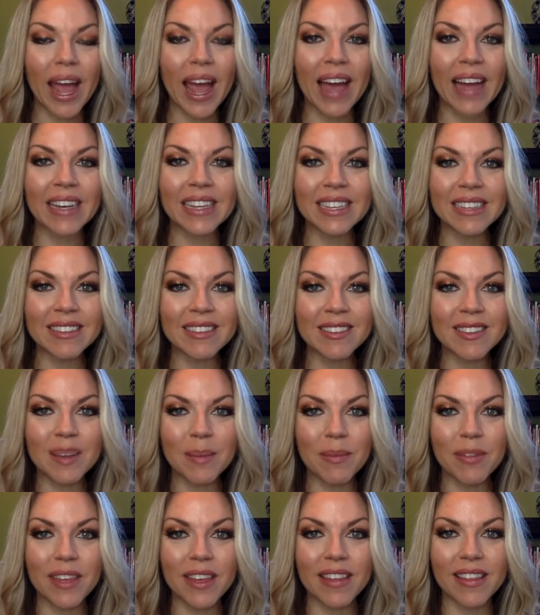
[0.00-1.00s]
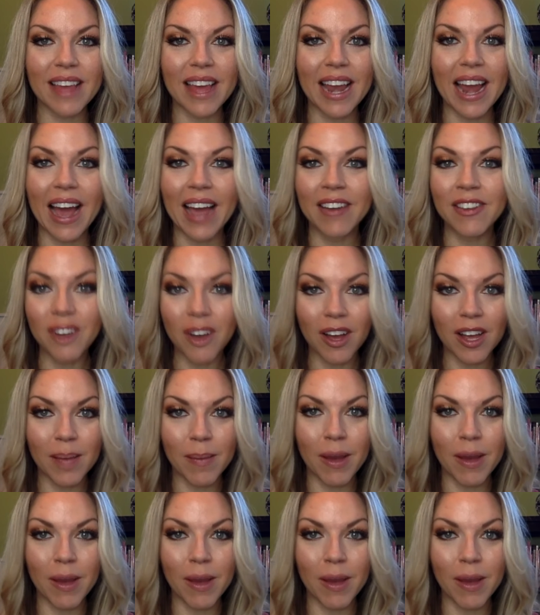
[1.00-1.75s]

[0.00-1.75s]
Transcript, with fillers: And this is something that I talk